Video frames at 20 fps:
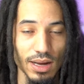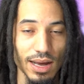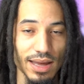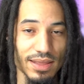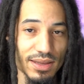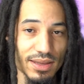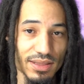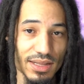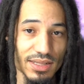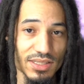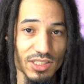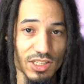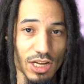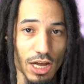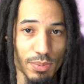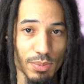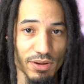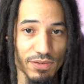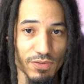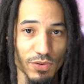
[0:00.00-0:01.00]
I think that's a
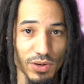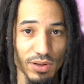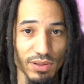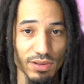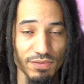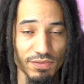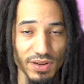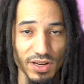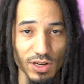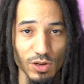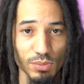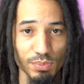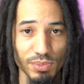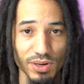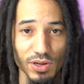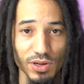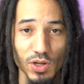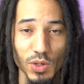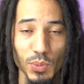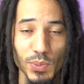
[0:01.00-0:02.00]
topic for another video, but
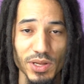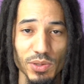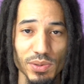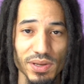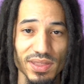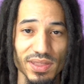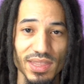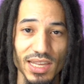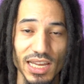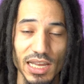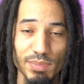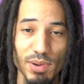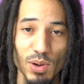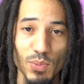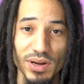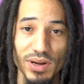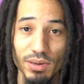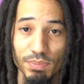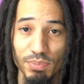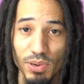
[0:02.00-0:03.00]
a good way you can think about
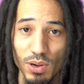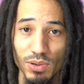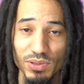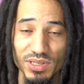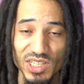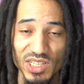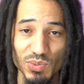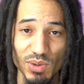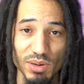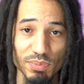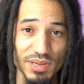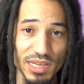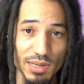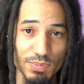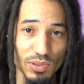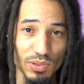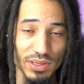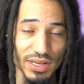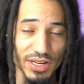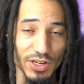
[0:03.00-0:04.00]
when to post is when
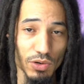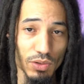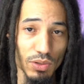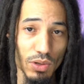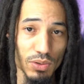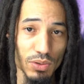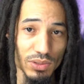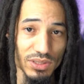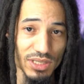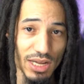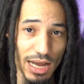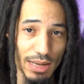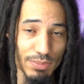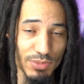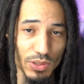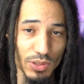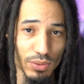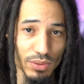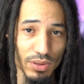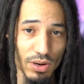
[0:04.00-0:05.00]
people in your local time
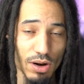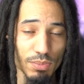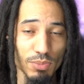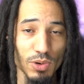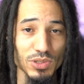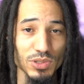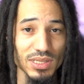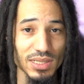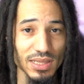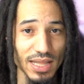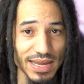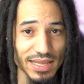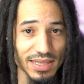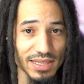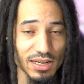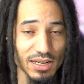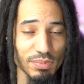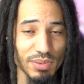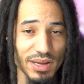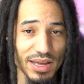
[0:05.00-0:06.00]
zone are most
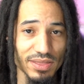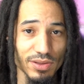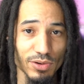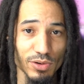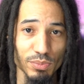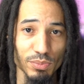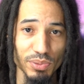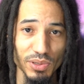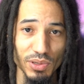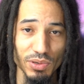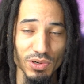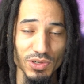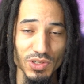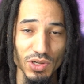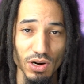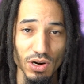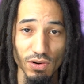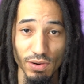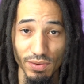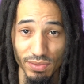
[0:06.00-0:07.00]
likely to be at their computers
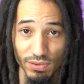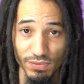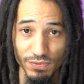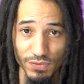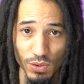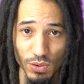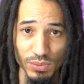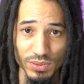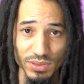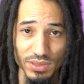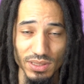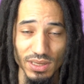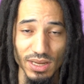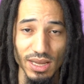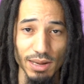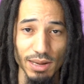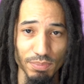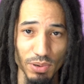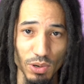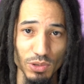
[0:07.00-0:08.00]
or on their phones
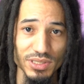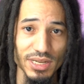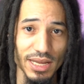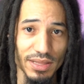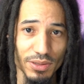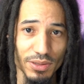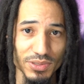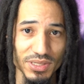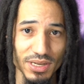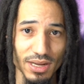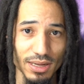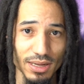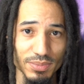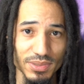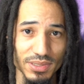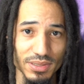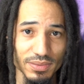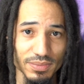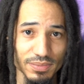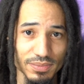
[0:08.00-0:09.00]
and post at those
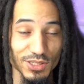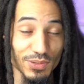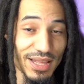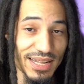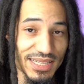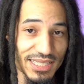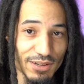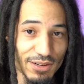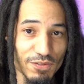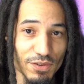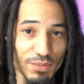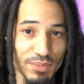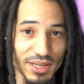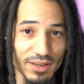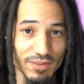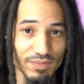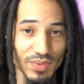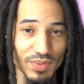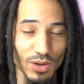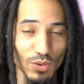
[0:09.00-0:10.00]
times. So that's it for
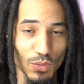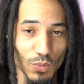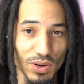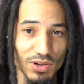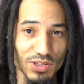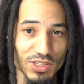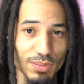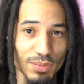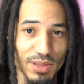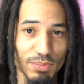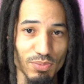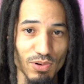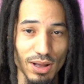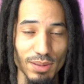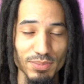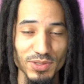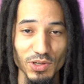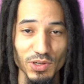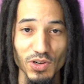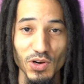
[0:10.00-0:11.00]
me. What are some of the
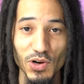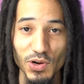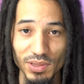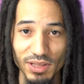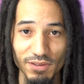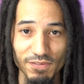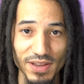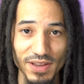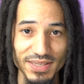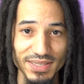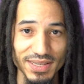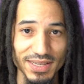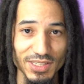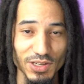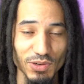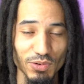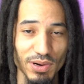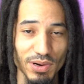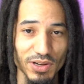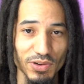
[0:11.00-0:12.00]
problems you're currently facing as a
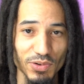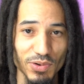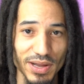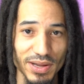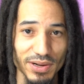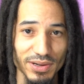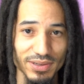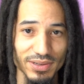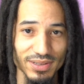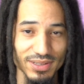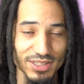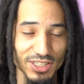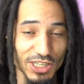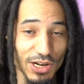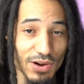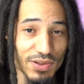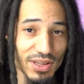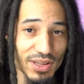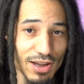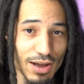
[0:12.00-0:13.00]
growing creator?
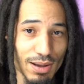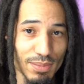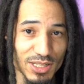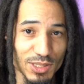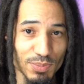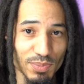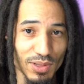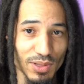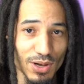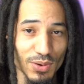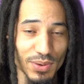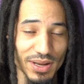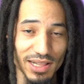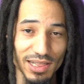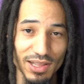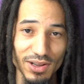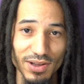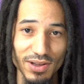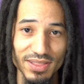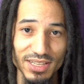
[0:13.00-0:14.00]
Share in the comments below and
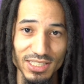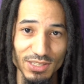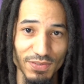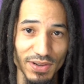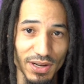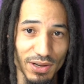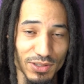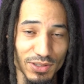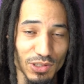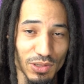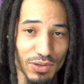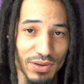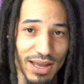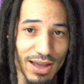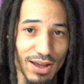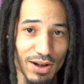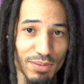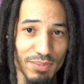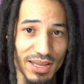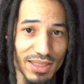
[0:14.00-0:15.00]
click on this video to learn
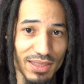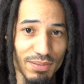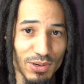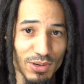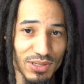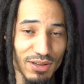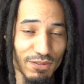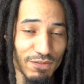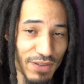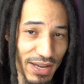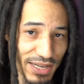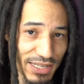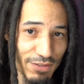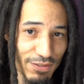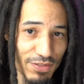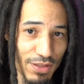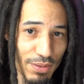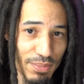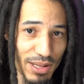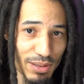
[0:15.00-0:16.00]
how to make the most effective
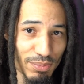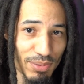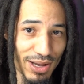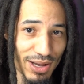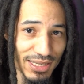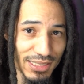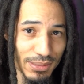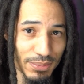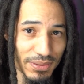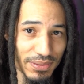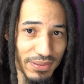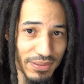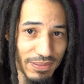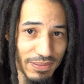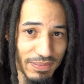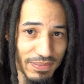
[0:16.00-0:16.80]
thumbnail possible.